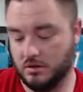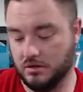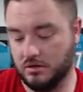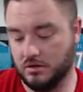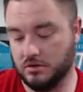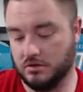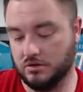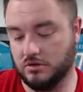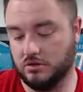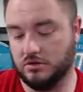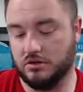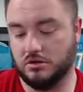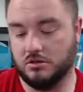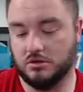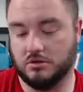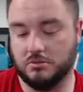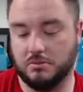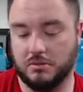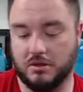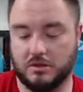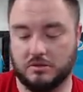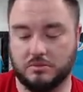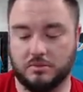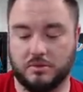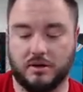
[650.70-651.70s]
So just a
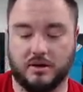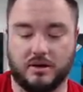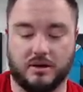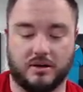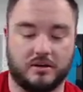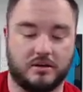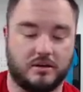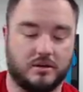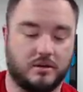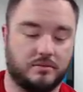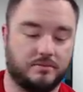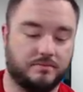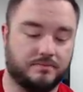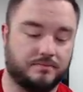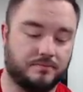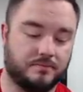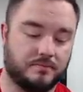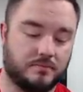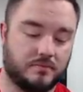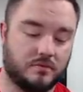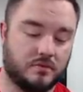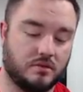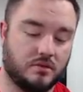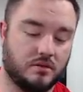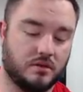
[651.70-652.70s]
base pack.
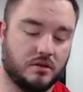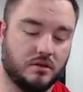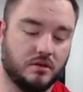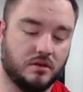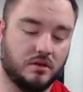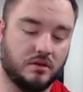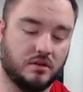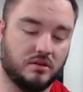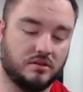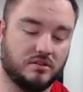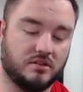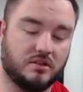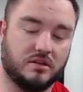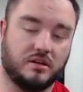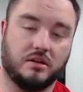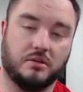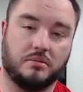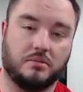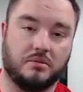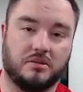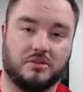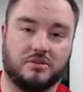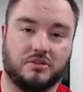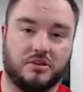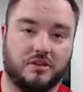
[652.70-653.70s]
So I'm
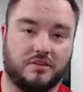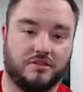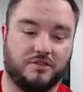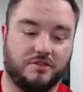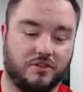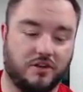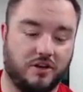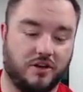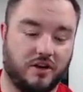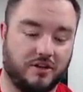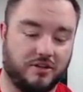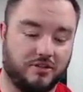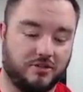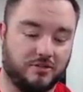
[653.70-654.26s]
going to try to fly through